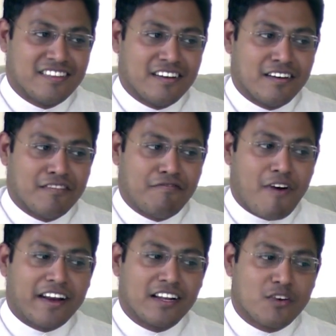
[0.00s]
The
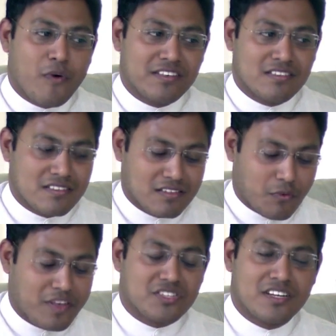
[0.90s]
final
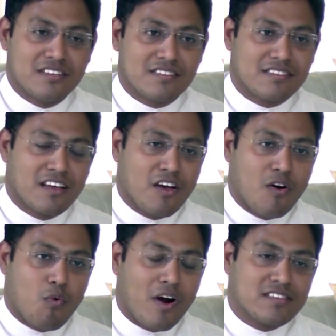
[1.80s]
question is,
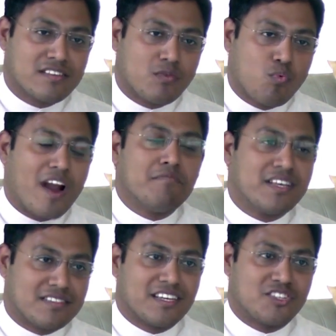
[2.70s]
what is that one
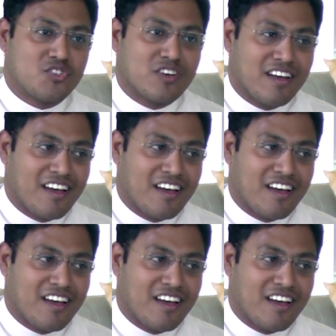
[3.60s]
message